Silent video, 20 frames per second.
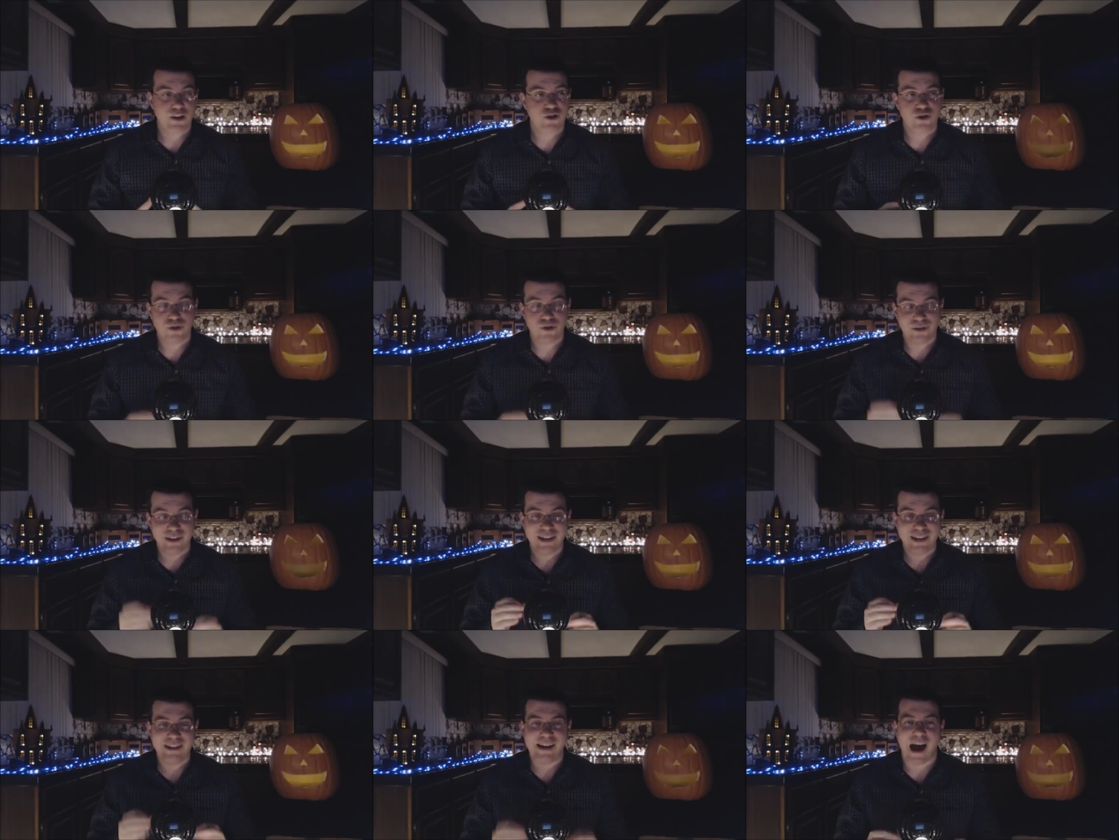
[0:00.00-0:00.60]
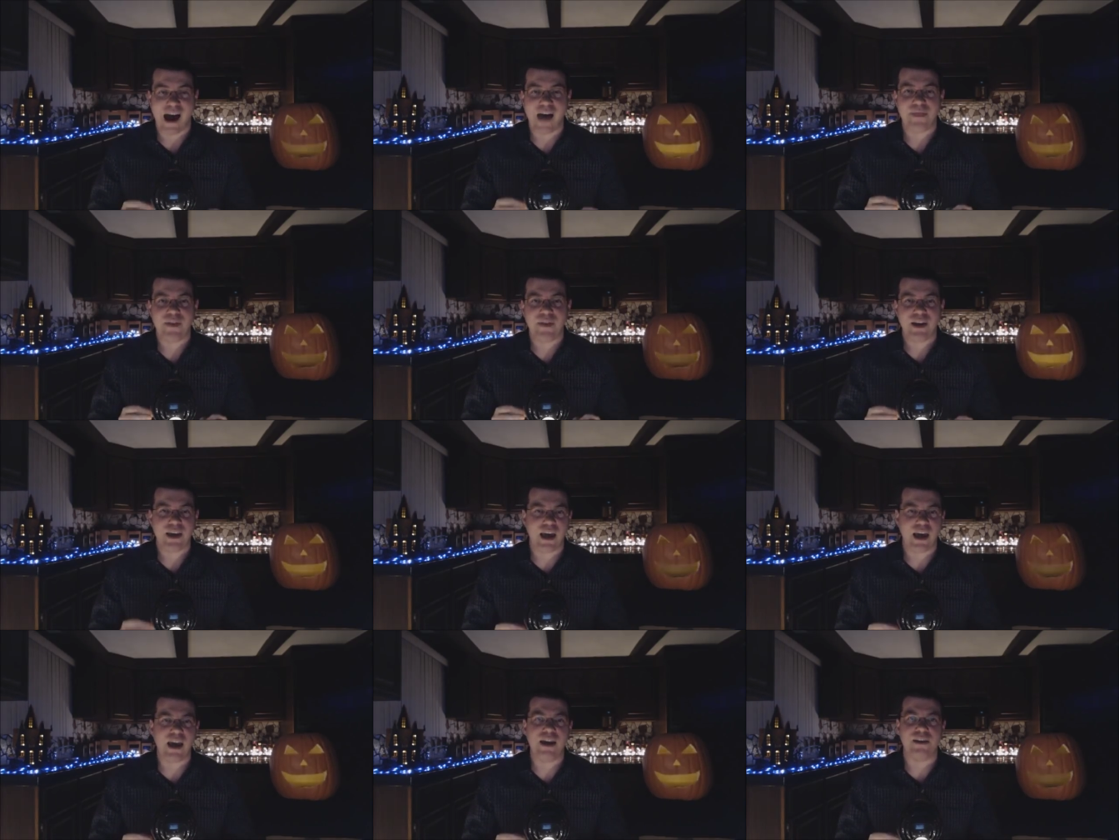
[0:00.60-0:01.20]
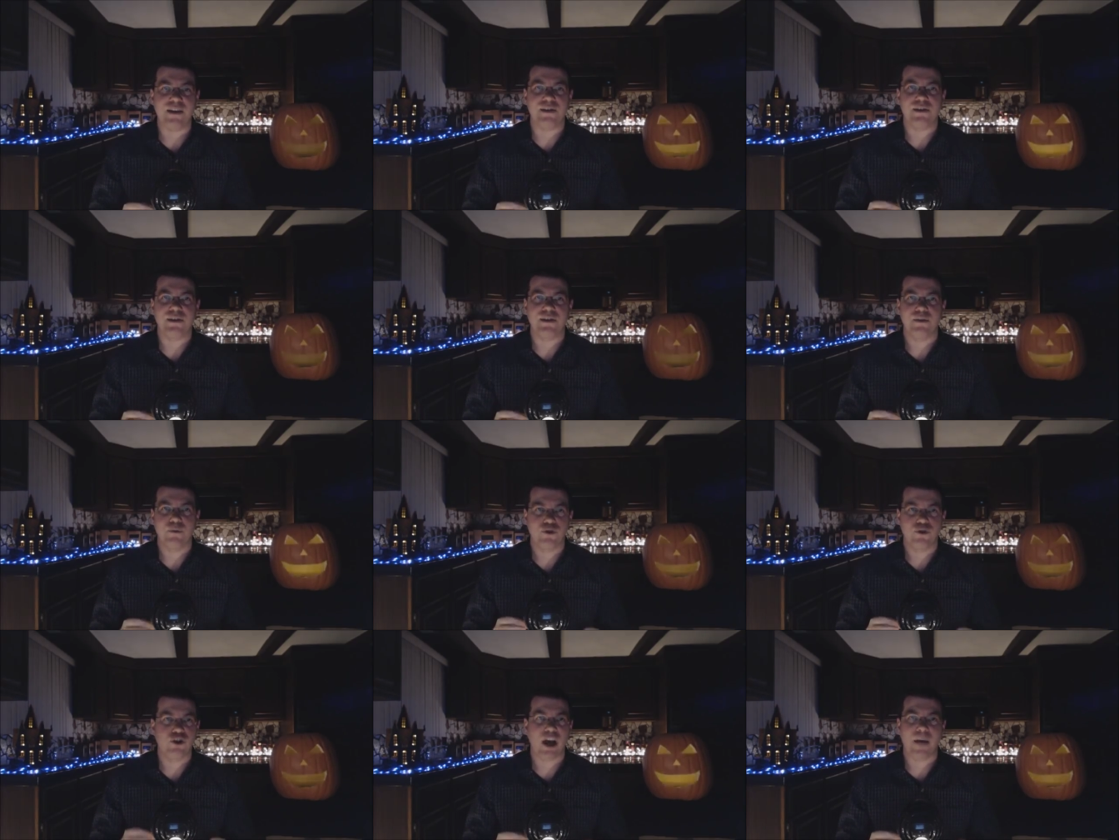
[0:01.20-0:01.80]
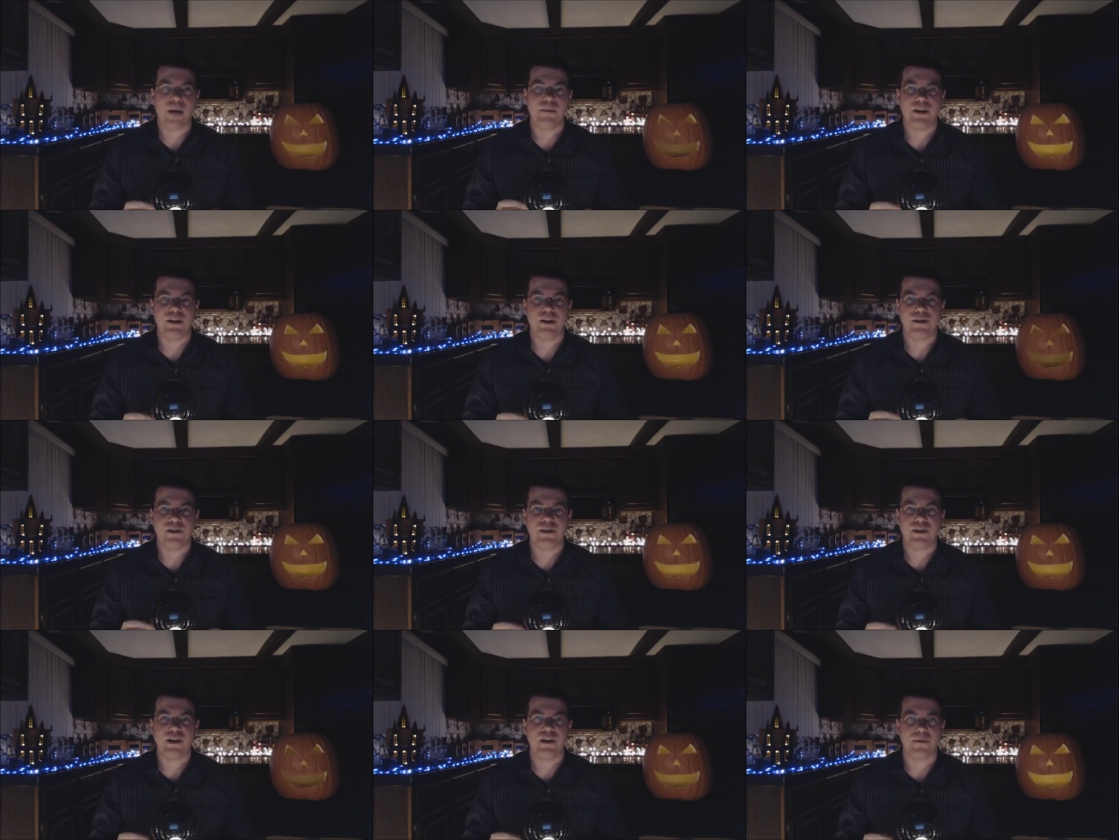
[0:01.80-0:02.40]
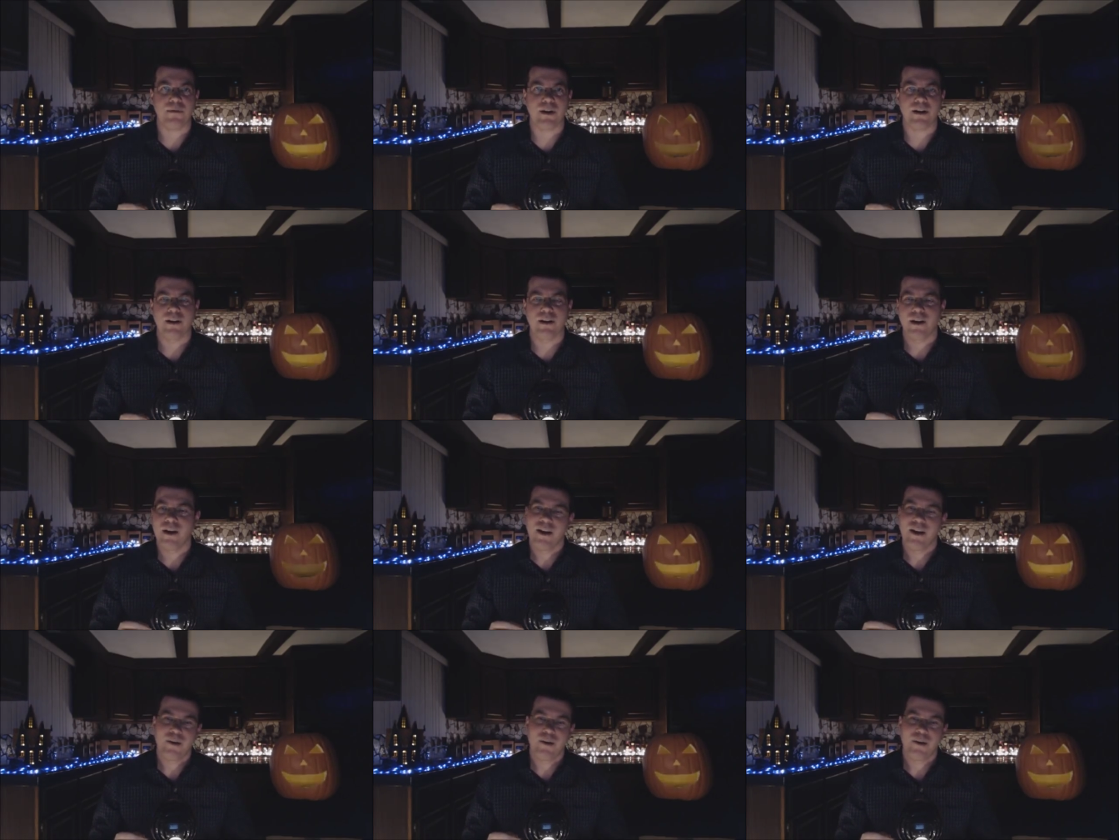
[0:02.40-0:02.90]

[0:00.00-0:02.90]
That is certainly not the case with Japanese cinema,